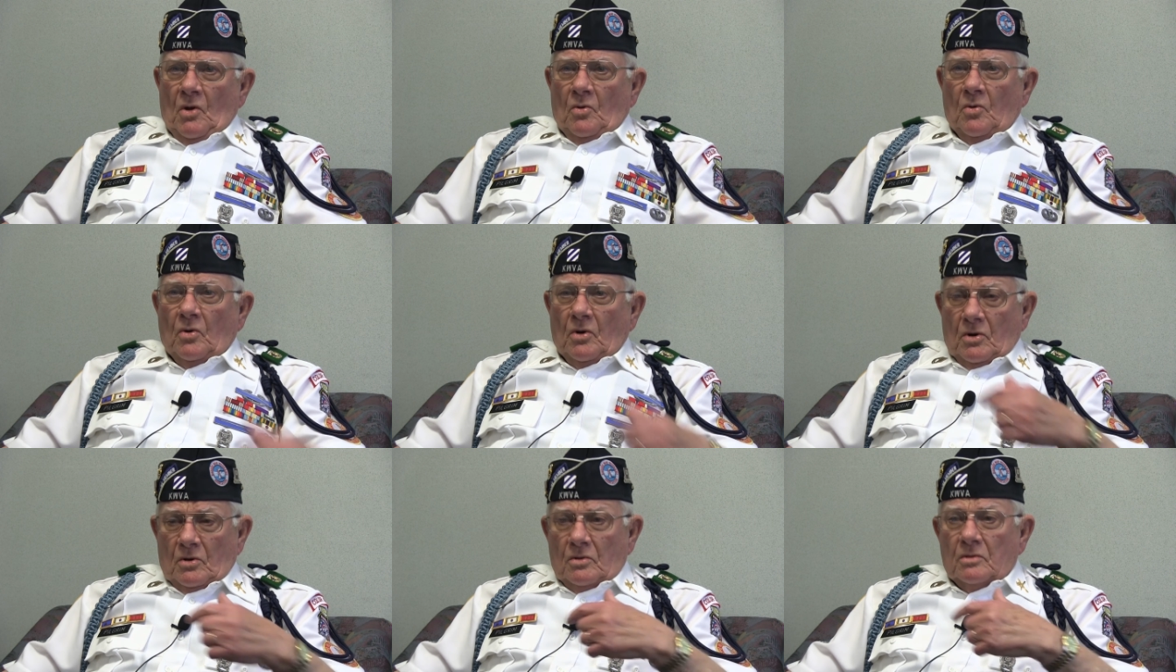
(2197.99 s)

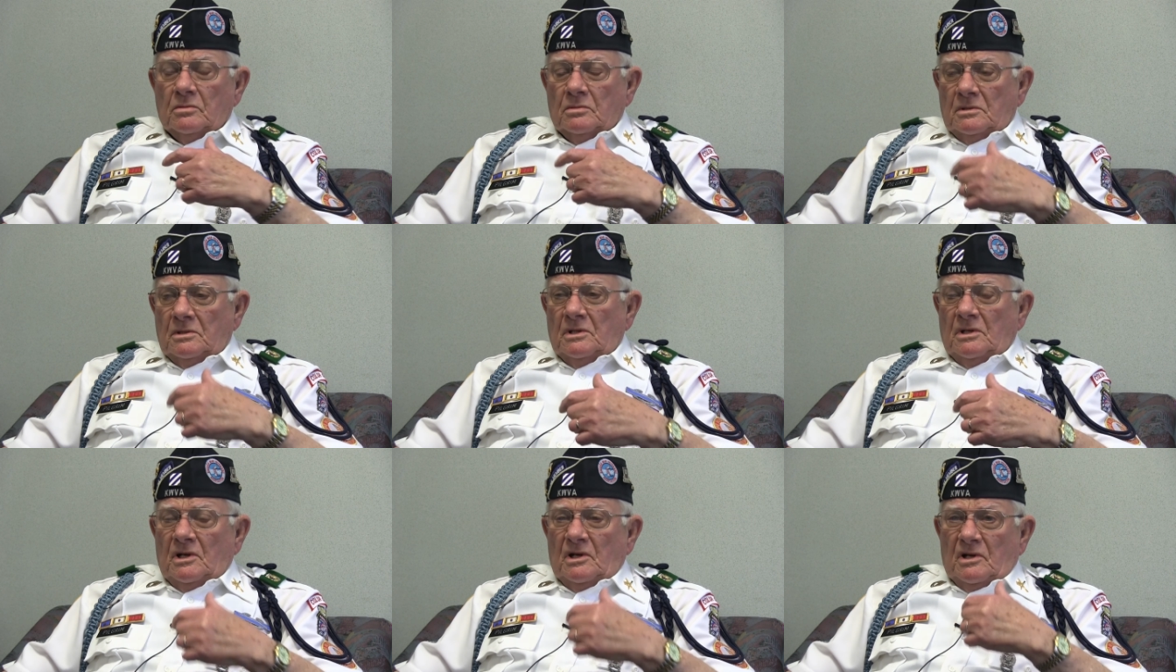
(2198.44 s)

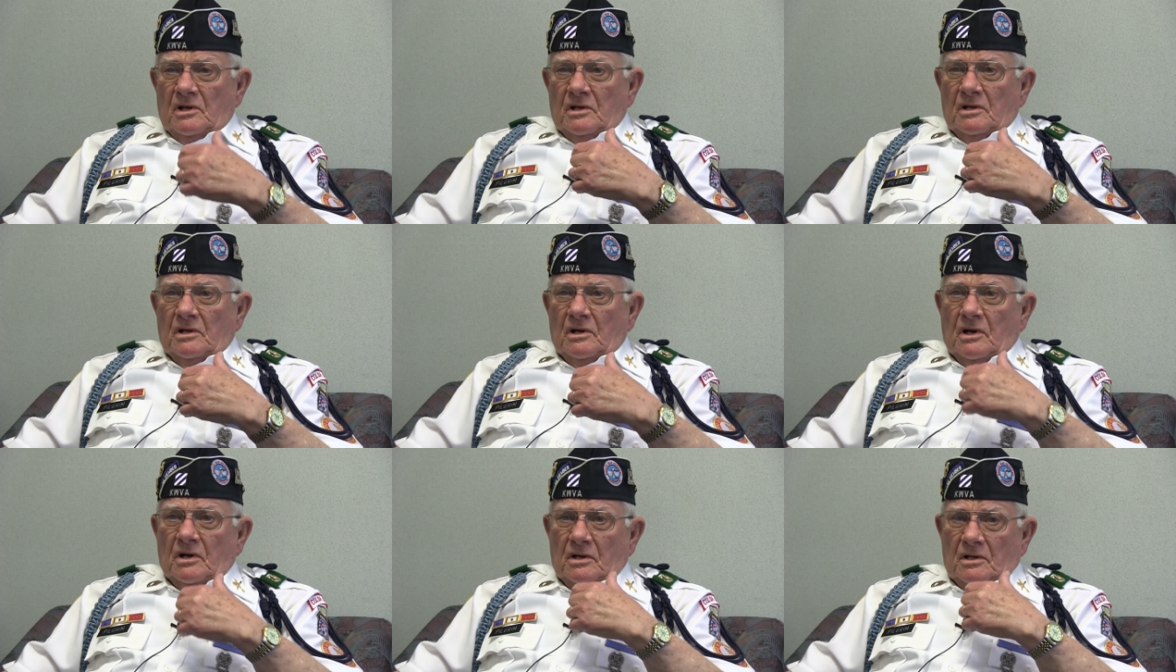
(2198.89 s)
Well,
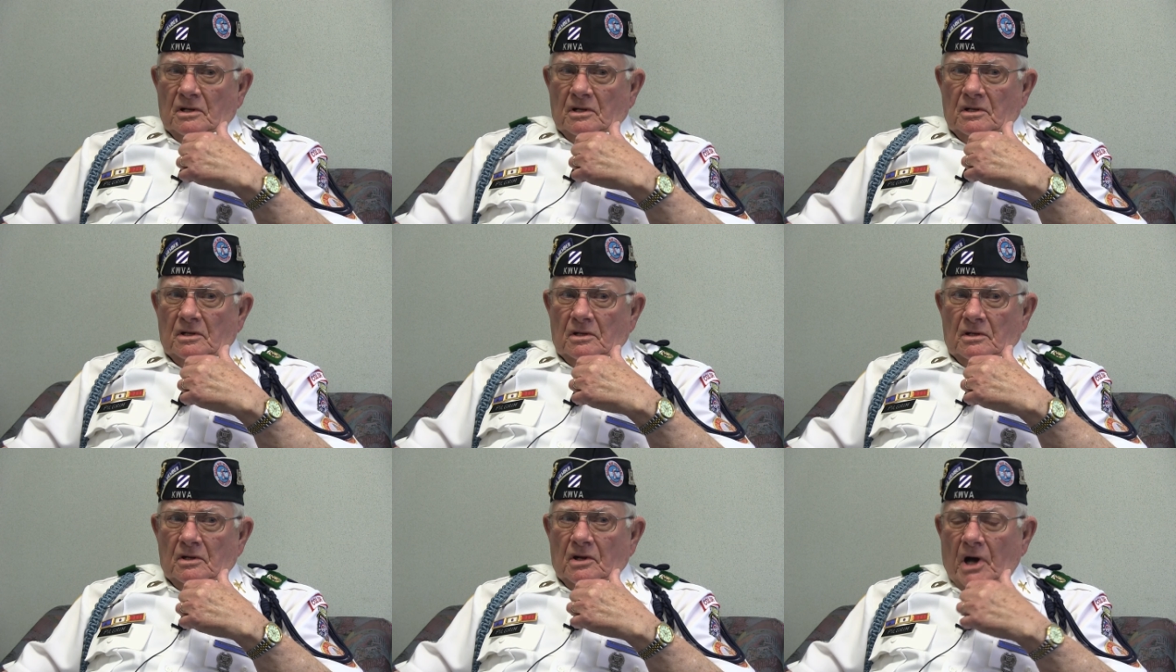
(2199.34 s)

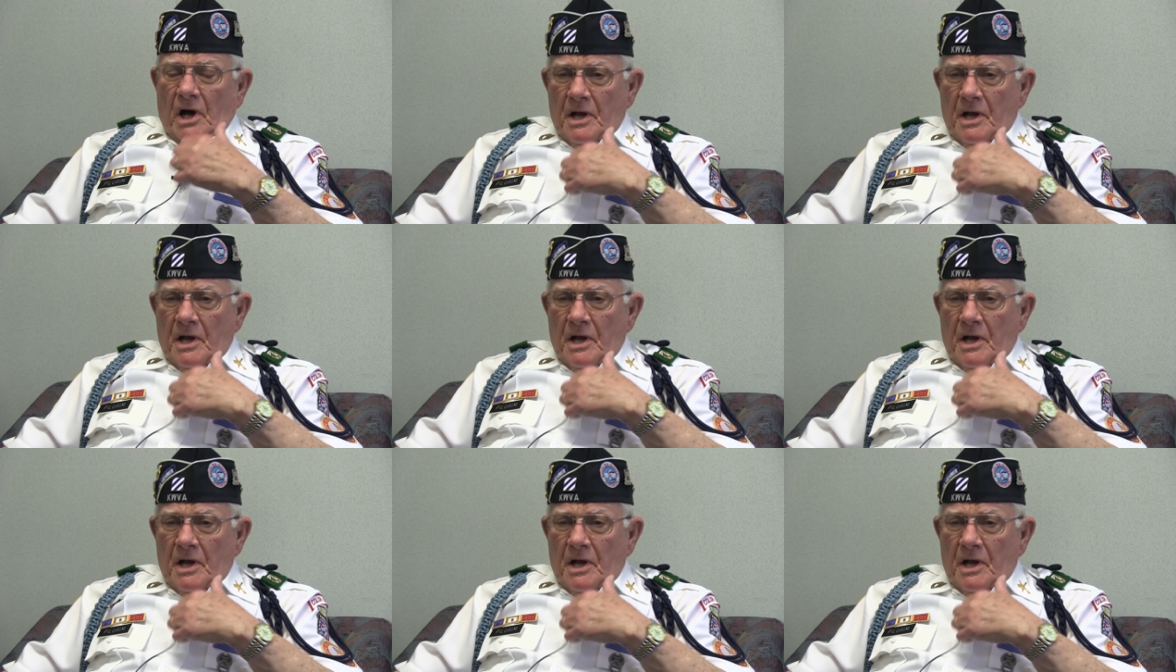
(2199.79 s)
uh,